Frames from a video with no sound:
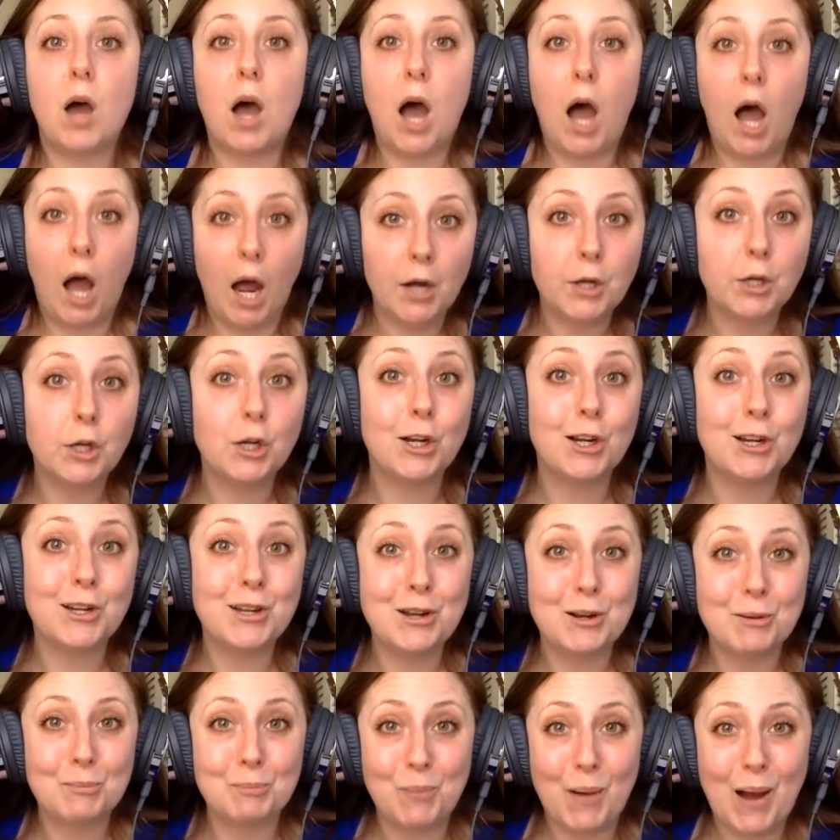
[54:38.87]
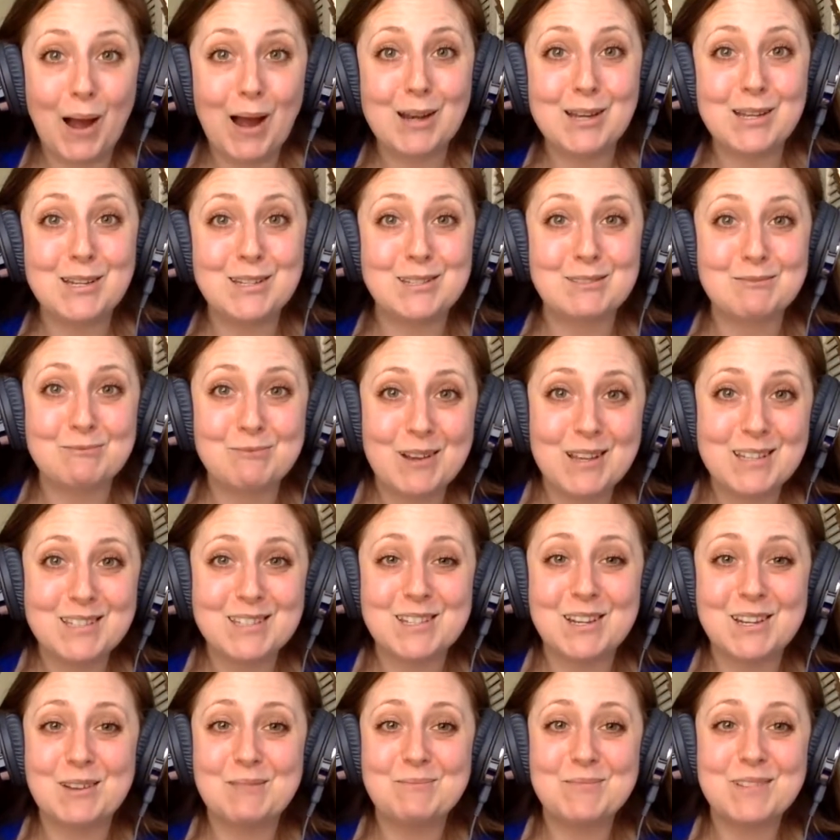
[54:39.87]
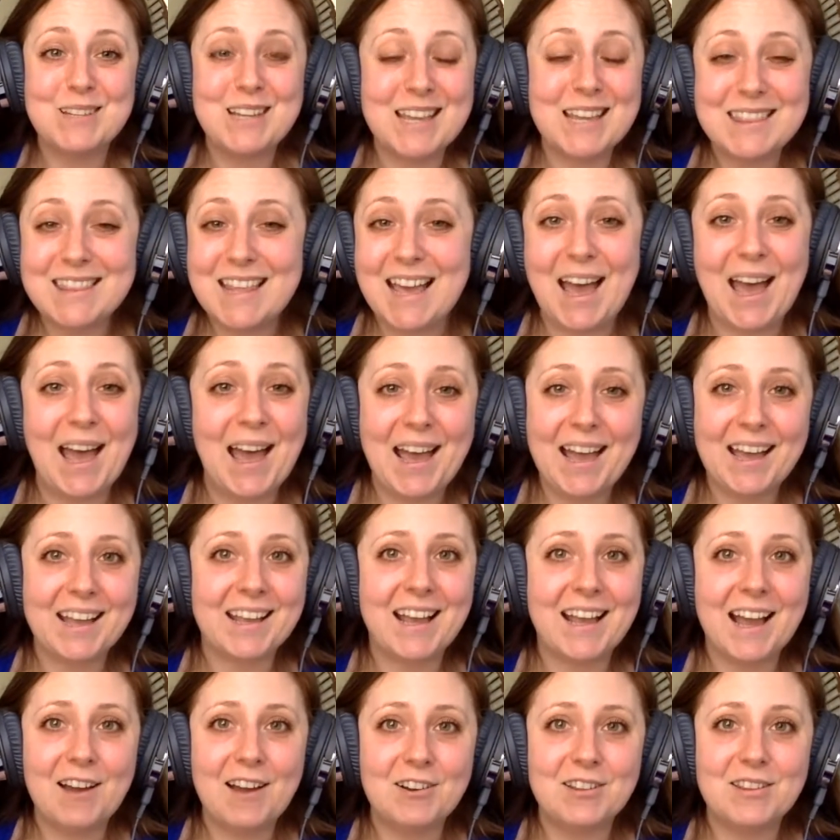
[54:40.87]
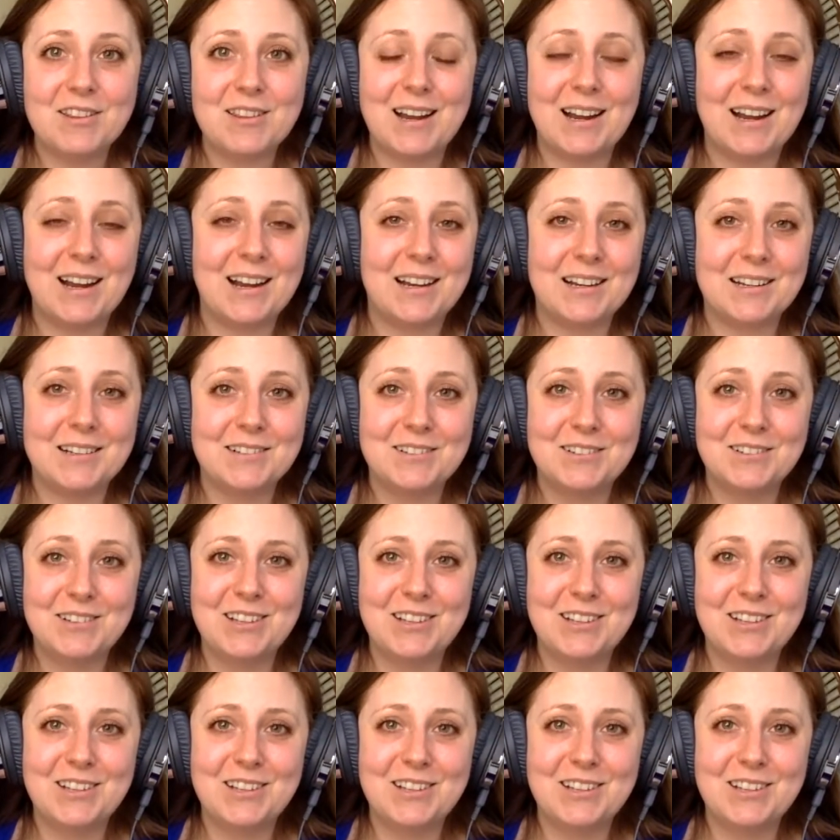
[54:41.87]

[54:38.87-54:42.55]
honor your body's wisdom. Get the heck out of there.